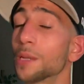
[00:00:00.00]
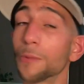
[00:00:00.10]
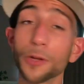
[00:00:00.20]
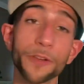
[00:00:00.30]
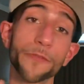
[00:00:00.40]
I'm
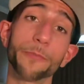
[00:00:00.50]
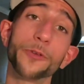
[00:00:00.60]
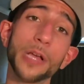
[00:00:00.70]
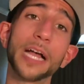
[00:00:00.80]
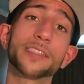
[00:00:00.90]
learning from
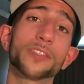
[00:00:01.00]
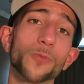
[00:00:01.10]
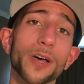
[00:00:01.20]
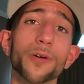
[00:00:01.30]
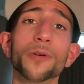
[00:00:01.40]
you guys
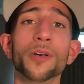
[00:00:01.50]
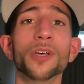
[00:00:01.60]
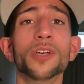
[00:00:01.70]
as well.